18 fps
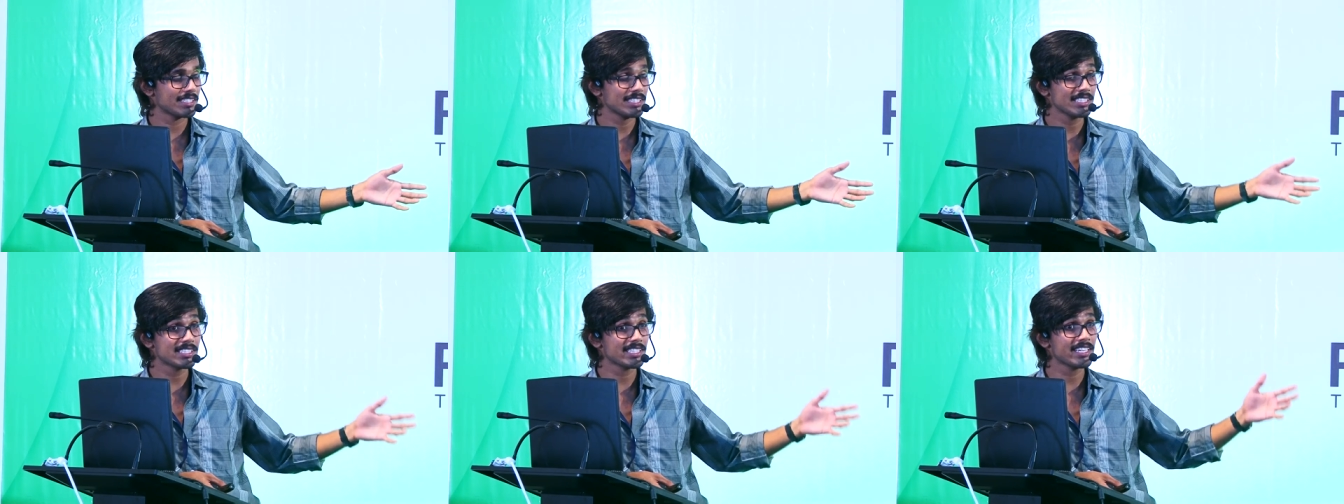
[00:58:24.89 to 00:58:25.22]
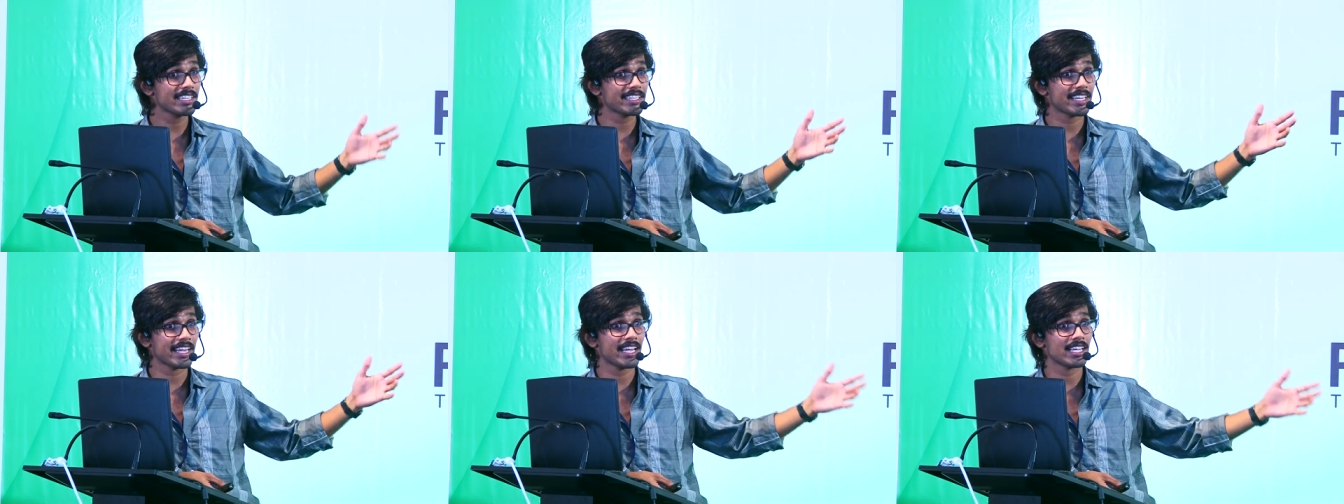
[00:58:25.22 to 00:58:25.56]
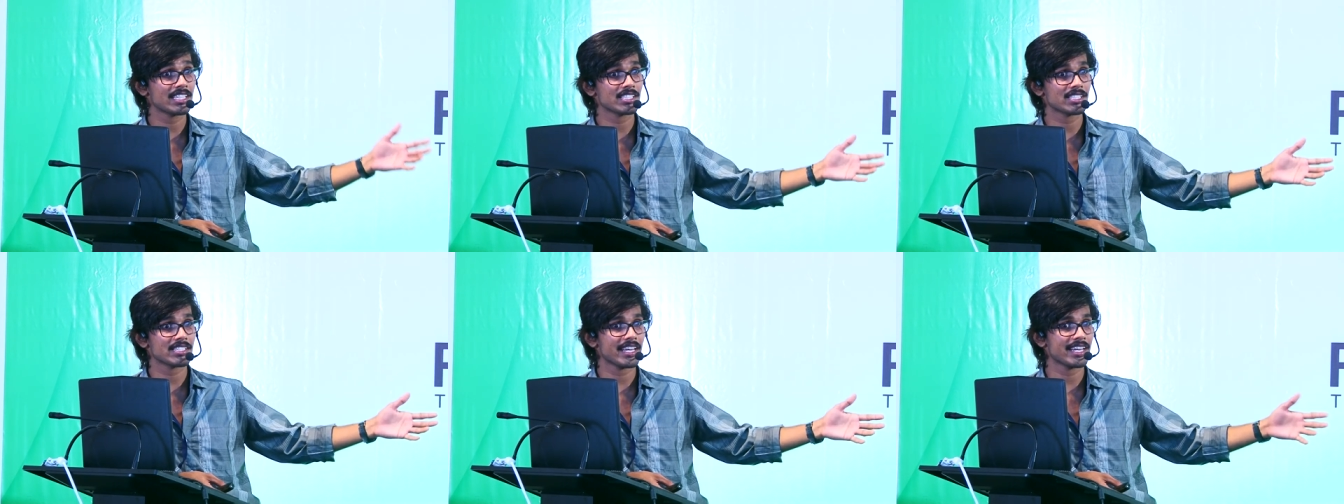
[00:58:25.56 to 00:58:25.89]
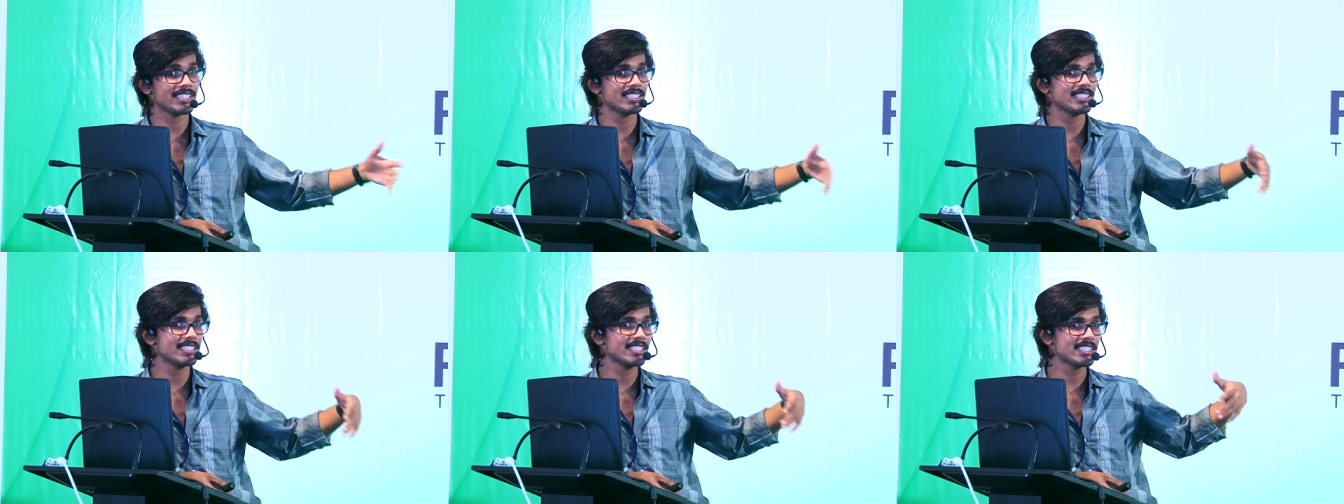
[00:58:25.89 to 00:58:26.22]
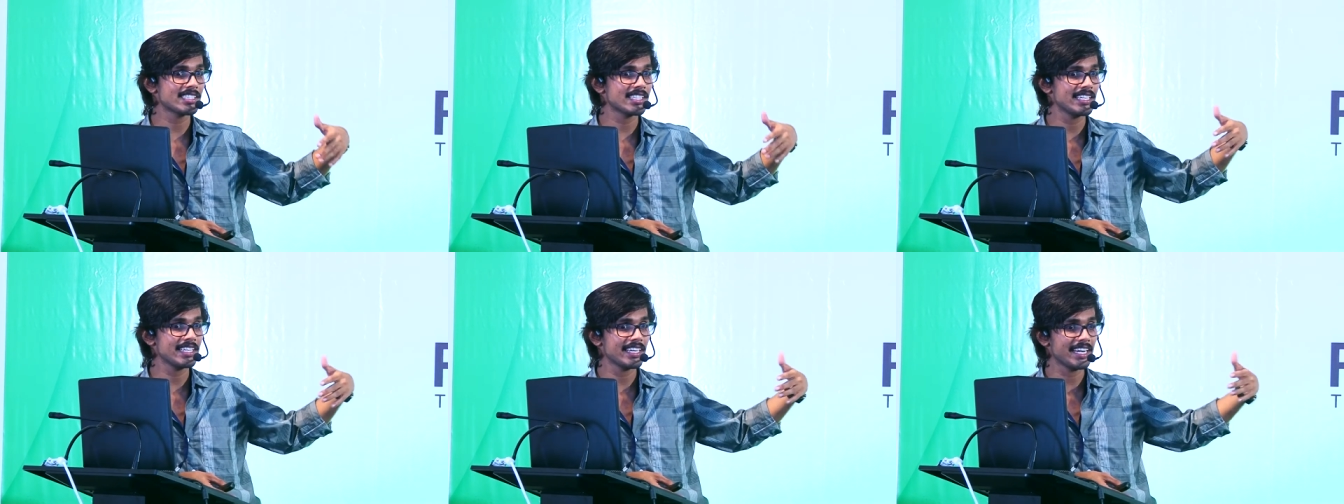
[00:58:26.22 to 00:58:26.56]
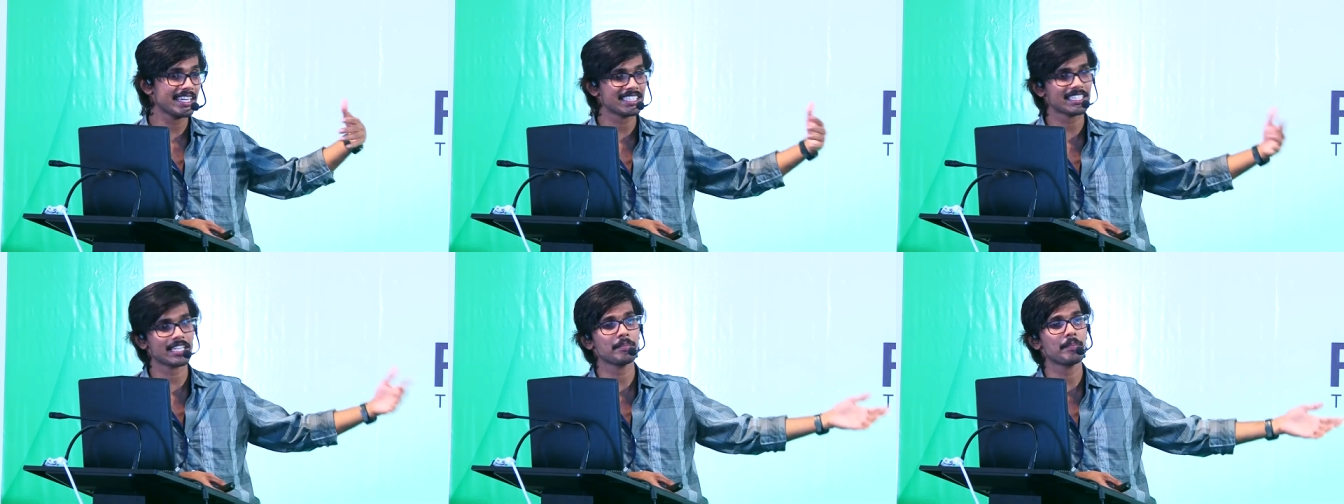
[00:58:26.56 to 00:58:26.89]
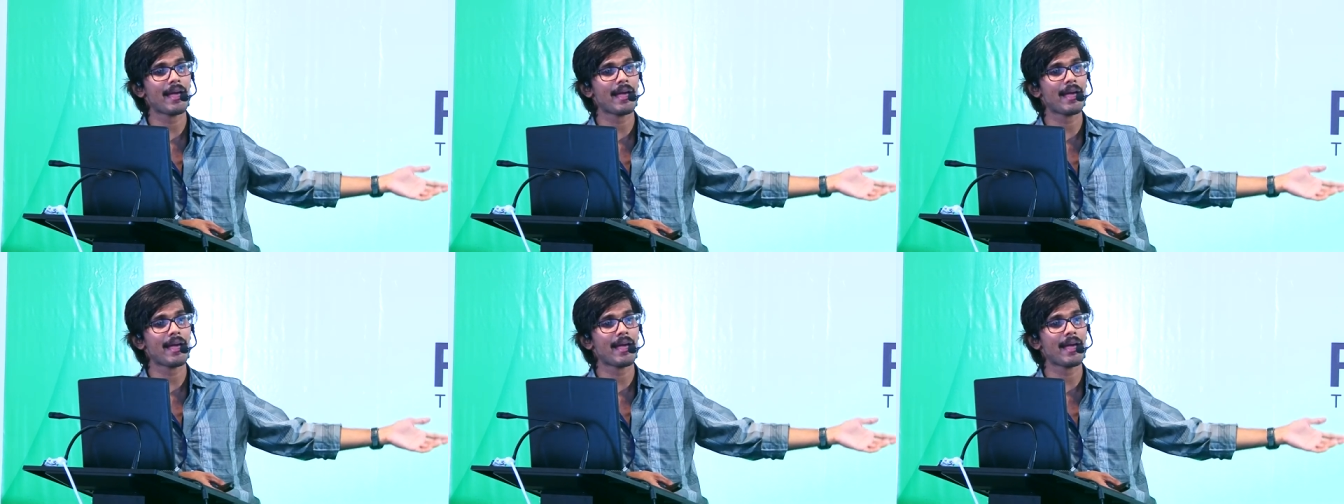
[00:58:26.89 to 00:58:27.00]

easily cached and easily edited